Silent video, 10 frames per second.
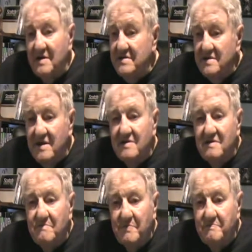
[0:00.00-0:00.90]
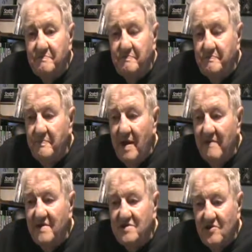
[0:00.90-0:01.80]
He just had some
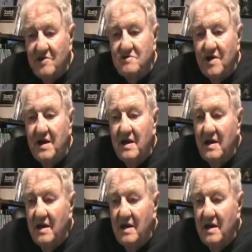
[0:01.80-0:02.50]
heavy surgery,